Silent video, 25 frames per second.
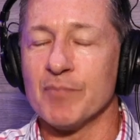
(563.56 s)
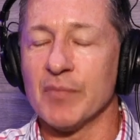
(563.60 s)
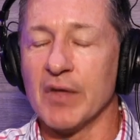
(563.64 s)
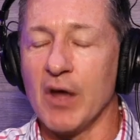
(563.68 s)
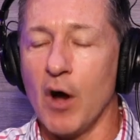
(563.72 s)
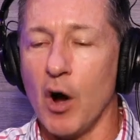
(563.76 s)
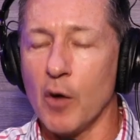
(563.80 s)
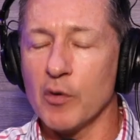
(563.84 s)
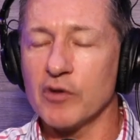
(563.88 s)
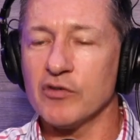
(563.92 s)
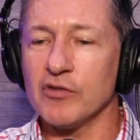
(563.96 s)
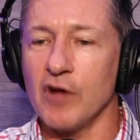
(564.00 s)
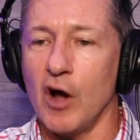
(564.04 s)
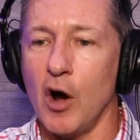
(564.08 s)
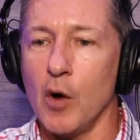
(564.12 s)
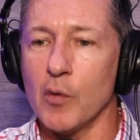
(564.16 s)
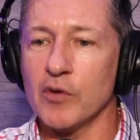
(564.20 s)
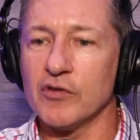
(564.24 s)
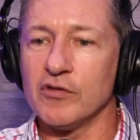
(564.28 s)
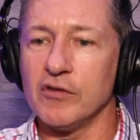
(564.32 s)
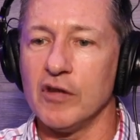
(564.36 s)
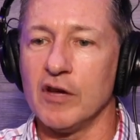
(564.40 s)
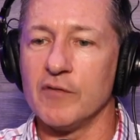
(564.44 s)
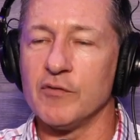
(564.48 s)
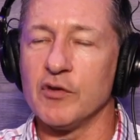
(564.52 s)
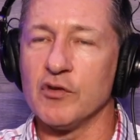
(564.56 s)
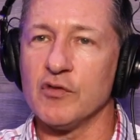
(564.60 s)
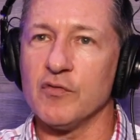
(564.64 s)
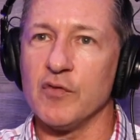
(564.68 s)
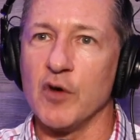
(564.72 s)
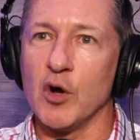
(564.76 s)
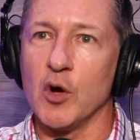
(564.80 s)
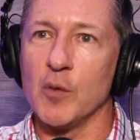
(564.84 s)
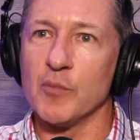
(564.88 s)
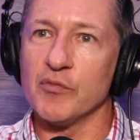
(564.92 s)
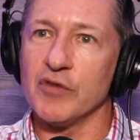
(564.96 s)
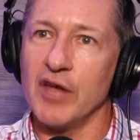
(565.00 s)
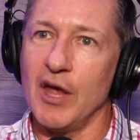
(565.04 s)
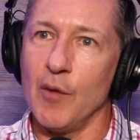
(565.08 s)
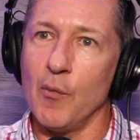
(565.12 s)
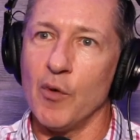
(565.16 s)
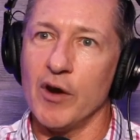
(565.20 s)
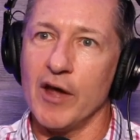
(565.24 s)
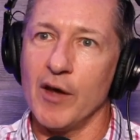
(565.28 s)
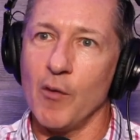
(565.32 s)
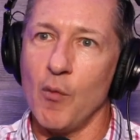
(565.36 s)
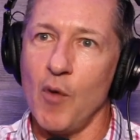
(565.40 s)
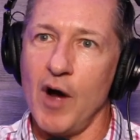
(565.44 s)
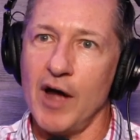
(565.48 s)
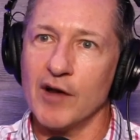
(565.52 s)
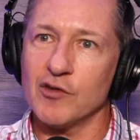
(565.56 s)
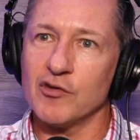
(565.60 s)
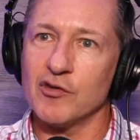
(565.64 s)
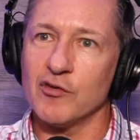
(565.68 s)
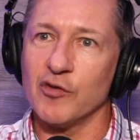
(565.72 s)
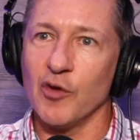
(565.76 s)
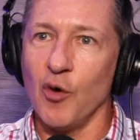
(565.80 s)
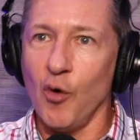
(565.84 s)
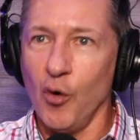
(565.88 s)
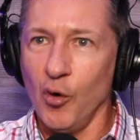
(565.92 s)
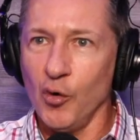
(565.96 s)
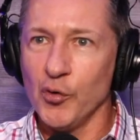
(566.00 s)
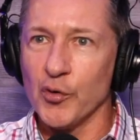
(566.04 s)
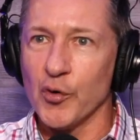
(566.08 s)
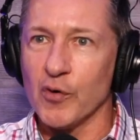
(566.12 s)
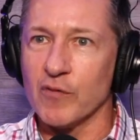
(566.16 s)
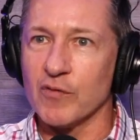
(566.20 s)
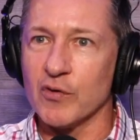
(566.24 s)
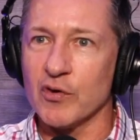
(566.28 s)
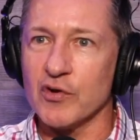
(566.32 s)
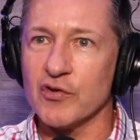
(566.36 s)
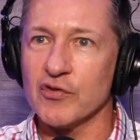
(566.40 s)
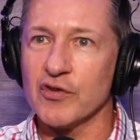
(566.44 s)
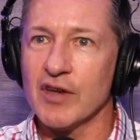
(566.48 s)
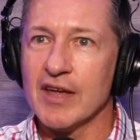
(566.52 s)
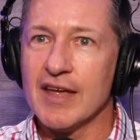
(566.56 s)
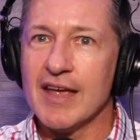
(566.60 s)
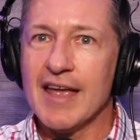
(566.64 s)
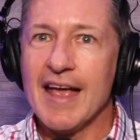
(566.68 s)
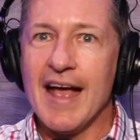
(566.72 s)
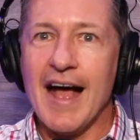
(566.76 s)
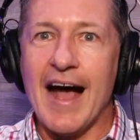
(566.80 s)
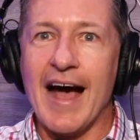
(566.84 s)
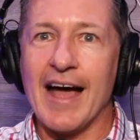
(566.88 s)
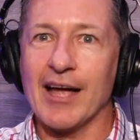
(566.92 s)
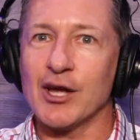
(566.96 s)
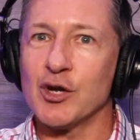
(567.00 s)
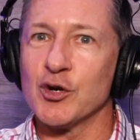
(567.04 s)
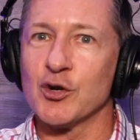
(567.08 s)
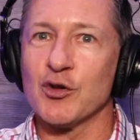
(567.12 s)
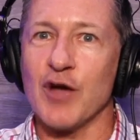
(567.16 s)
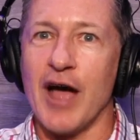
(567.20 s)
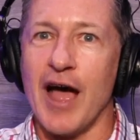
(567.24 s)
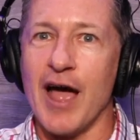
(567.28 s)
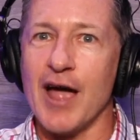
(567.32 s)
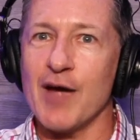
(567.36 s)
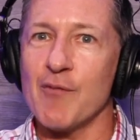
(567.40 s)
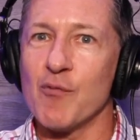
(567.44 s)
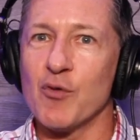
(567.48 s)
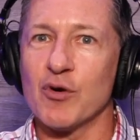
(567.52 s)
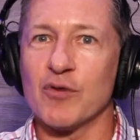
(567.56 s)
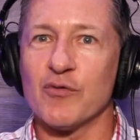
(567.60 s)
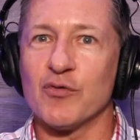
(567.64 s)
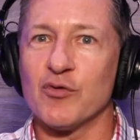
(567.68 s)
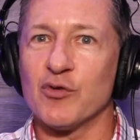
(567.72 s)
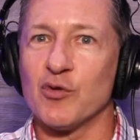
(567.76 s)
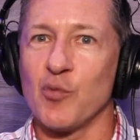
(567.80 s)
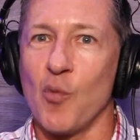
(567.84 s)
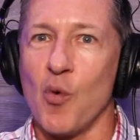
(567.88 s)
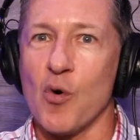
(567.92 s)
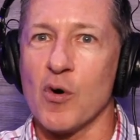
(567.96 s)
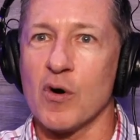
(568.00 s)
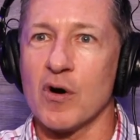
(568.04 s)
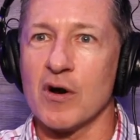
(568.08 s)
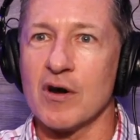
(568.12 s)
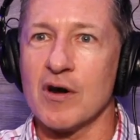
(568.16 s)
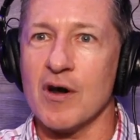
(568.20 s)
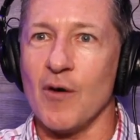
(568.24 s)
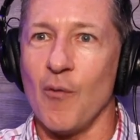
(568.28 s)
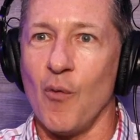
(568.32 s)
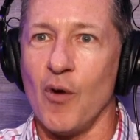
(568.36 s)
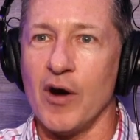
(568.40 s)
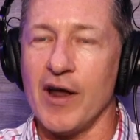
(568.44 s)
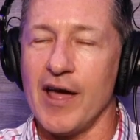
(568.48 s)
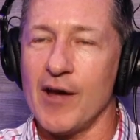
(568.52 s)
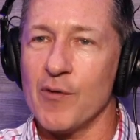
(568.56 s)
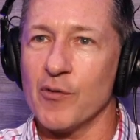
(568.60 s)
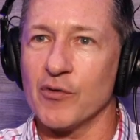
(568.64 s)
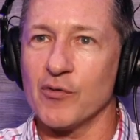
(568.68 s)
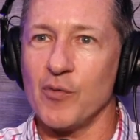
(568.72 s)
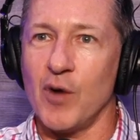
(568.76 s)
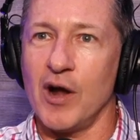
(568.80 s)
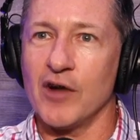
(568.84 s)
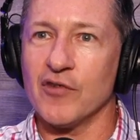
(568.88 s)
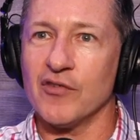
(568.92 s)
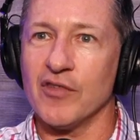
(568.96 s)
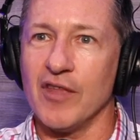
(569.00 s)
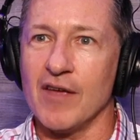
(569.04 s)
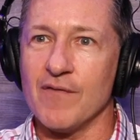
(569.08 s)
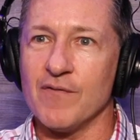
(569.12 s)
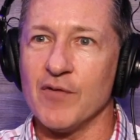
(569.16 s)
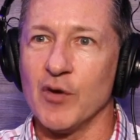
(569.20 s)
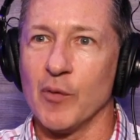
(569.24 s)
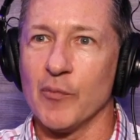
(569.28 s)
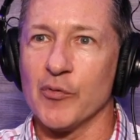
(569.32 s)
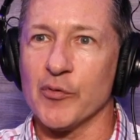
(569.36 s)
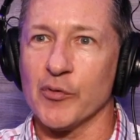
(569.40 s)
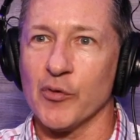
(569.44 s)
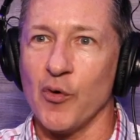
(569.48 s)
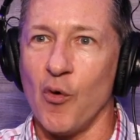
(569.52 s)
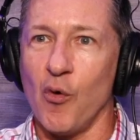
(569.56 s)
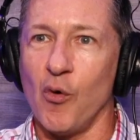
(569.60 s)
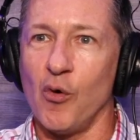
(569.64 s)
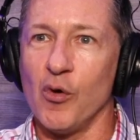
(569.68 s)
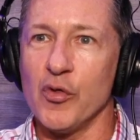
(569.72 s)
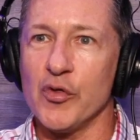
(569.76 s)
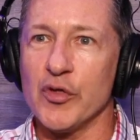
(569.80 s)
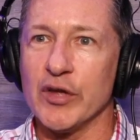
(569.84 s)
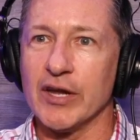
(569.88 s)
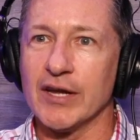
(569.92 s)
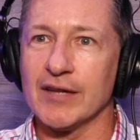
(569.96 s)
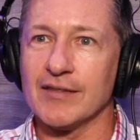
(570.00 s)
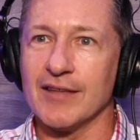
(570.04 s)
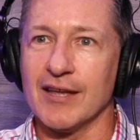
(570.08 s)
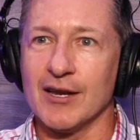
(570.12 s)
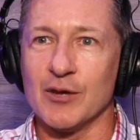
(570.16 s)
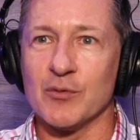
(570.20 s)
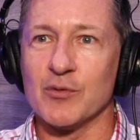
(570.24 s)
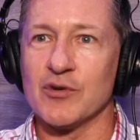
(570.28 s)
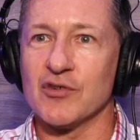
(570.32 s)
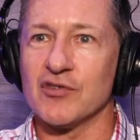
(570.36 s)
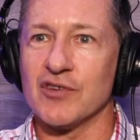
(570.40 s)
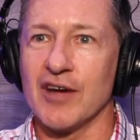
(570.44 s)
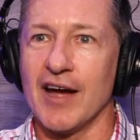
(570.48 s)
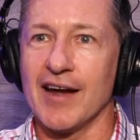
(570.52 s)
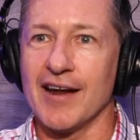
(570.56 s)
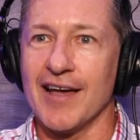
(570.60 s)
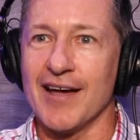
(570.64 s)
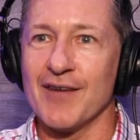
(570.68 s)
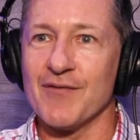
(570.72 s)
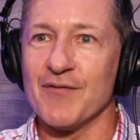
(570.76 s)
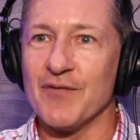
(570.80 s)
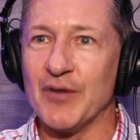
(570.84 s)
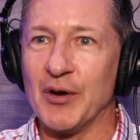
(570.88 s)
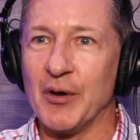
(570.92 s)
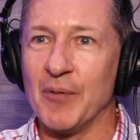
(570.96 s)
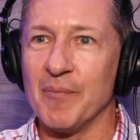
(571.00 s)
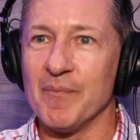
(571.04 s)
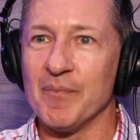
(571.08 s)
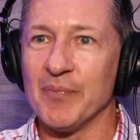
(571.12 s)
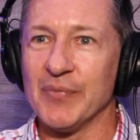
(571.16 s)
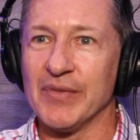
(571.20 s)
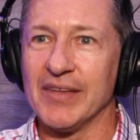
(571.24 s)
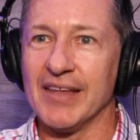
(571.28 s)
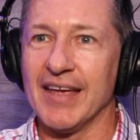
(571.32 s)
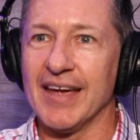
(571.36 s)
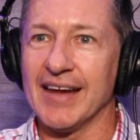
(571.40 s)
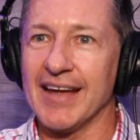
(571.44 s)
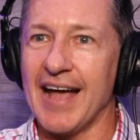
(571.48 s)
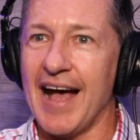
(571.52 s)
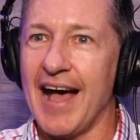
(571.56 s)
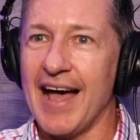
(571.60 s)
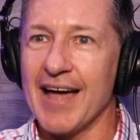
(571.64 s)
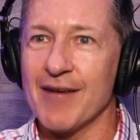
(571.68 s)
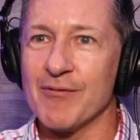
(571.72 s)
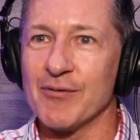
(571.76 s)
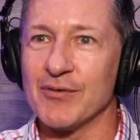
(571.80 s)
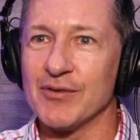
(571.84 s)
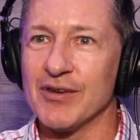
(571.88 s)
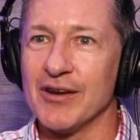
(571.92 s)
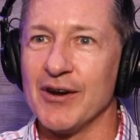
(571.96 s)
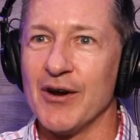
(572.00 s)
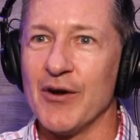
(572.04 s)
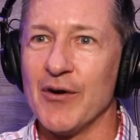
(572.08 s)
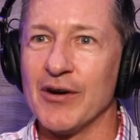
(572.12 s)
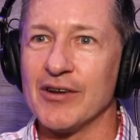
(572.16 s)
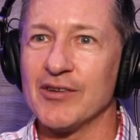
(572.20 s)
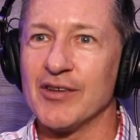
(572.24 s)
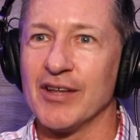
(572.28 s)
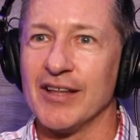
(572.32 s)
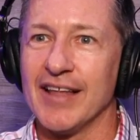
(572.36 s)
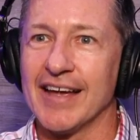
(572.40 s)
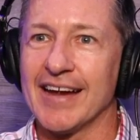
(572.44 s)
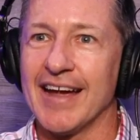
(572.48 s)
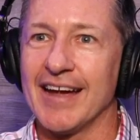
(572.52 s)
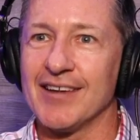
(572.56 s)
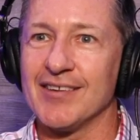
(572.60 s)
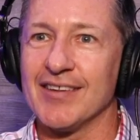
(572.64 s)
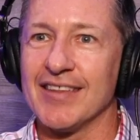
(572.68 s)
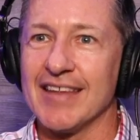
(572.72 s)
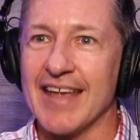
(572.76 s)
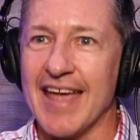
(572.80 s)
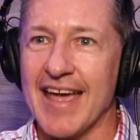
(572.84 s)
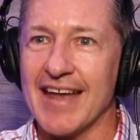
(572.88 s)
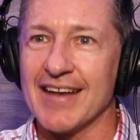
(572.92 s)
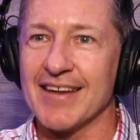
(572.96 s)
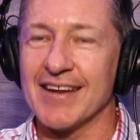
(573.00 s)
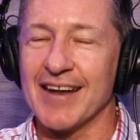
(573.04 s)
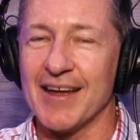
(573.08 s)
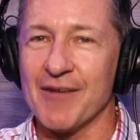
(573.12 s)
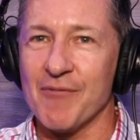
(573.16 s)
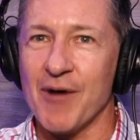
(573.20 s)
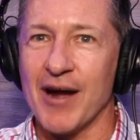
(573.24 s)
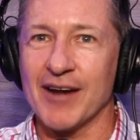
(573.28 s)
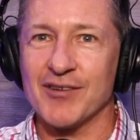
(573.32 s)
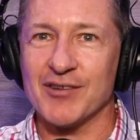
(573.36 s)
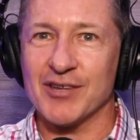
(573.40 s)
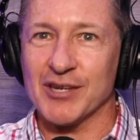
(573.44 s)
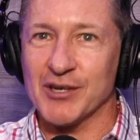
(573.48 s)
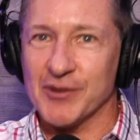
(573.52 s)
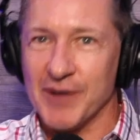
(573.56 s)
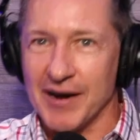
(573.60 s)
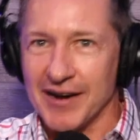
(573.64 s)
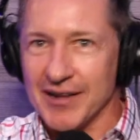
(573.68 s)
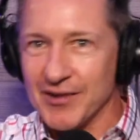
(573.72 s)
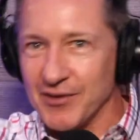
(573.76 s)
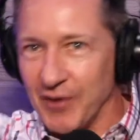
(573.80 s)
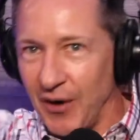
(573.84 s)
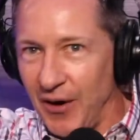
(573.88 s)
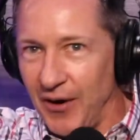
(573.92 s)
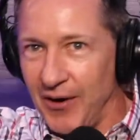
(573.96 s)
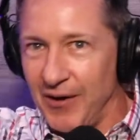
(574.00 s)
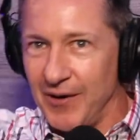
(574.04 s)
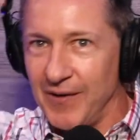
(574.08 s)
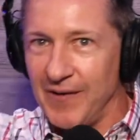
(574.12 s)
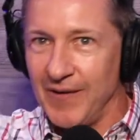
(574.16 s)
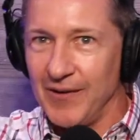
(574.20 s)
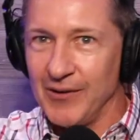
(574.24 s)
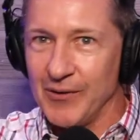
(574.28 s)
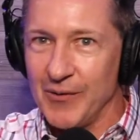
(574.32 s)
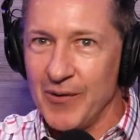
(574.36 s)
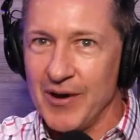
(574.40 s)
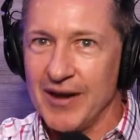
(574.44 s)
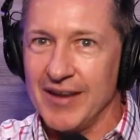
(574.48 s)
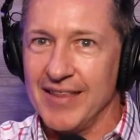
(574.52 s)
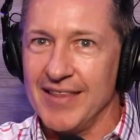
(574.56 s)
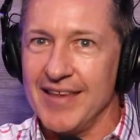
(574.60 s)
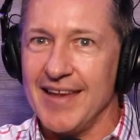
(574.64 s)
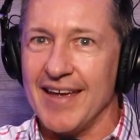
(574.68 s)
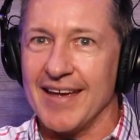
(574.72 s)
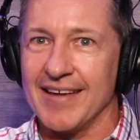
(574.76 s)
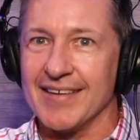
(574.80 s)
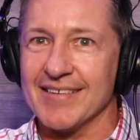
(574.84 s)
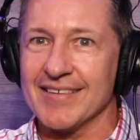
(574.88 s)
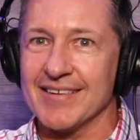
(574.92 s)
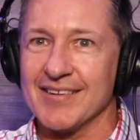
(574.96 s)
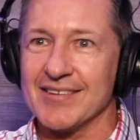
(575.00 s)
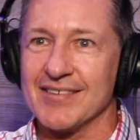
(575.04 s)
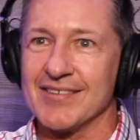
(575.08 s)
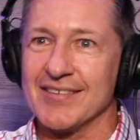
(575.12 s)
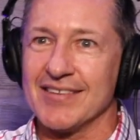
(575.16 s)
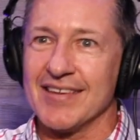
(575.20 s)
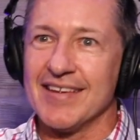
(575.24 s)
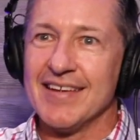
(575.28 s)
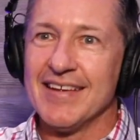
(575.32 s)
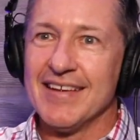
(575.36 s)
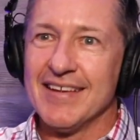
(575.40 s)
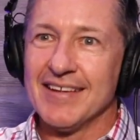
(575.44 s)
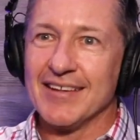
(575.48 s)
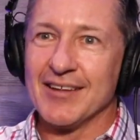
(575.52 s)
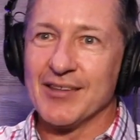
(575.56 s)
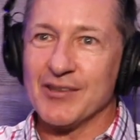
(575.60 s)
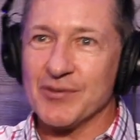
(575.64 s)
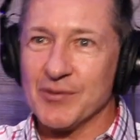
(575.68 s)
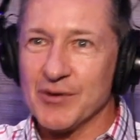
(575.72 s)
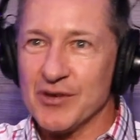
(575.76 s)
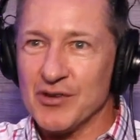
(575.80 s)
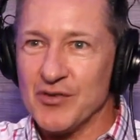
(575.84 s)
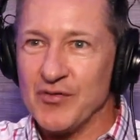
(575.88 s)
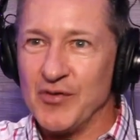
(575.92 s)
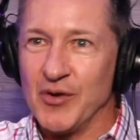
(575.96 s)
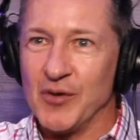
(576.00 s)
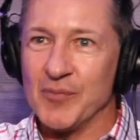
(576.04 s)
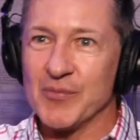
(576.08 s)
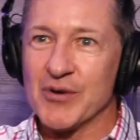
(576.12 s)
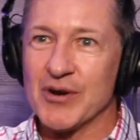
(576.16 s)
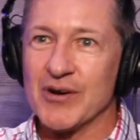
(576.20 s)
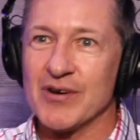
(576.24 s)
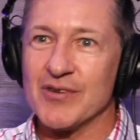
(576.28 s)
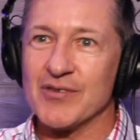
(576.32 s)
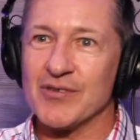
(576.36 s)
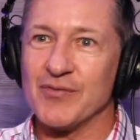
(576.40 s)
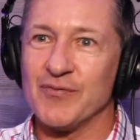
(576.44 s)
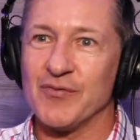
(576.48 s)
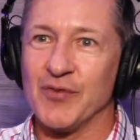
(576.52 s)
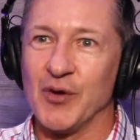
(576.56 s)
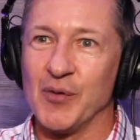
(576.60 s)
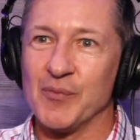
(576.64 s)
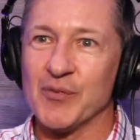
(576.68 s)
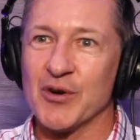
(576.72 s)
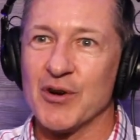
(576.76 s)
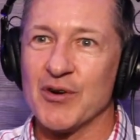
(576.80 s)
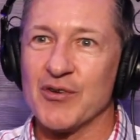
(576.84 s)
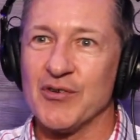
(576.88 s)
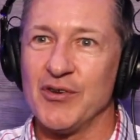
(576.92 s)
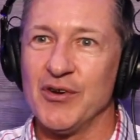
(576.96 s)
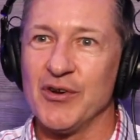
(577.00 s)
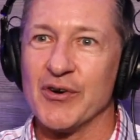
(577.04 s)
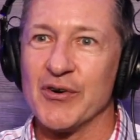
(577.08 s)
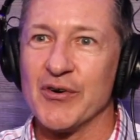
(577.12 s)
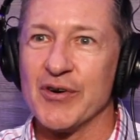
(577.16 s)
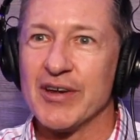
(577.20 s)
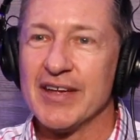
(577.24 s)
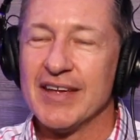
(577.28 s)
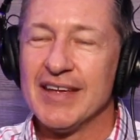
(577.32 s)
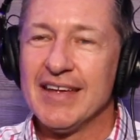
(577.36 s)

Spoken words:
always loved his films. And when I watched The Holdovers, I would have sworn when I was watching that film through the whole thing that it was shot on film. Like I would, until I got to the end and I watched the credits all the way to the end, because that's what us film nerds do.